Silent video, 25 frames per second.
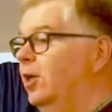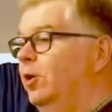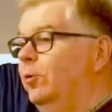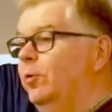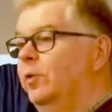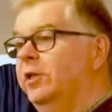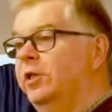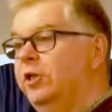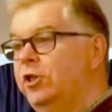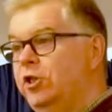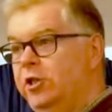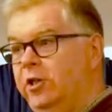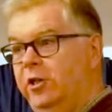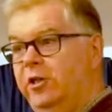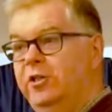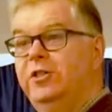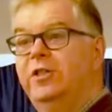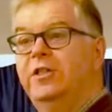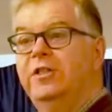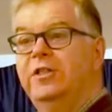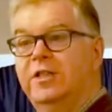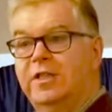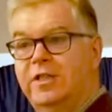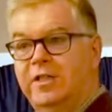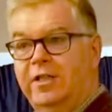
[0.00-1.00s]
where the church
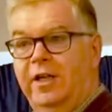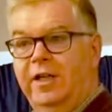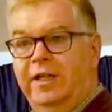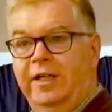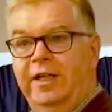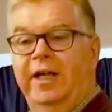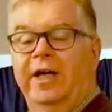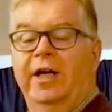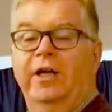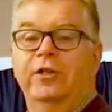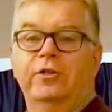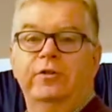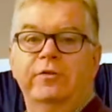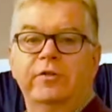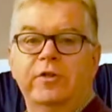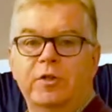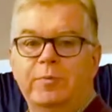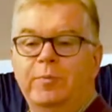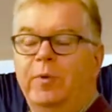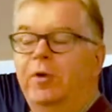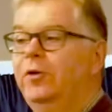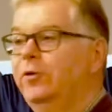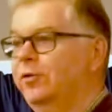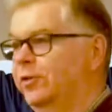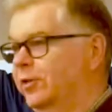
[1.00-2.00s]
is deciding how to
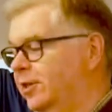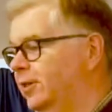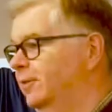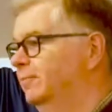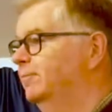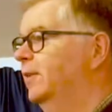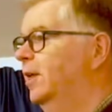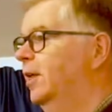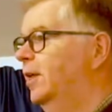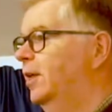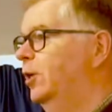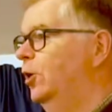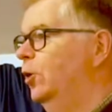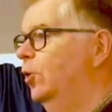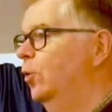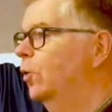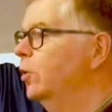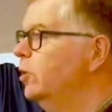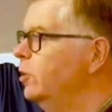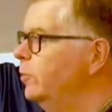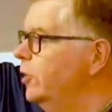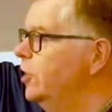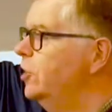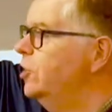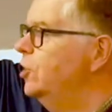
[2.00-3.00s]
respond.
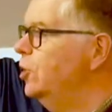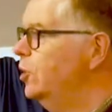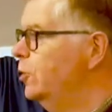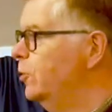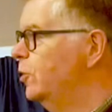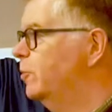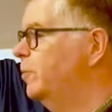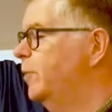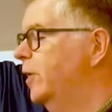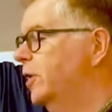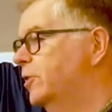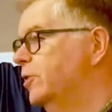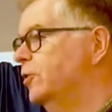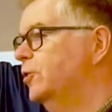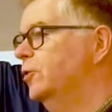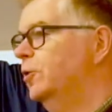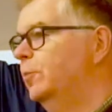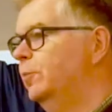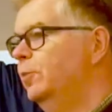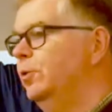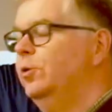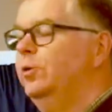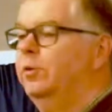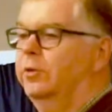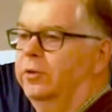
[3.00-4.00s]
What do we do with Peter's
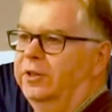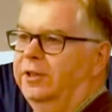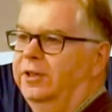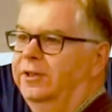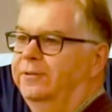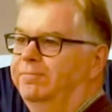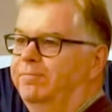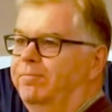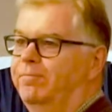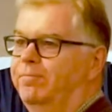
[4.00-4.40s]
report?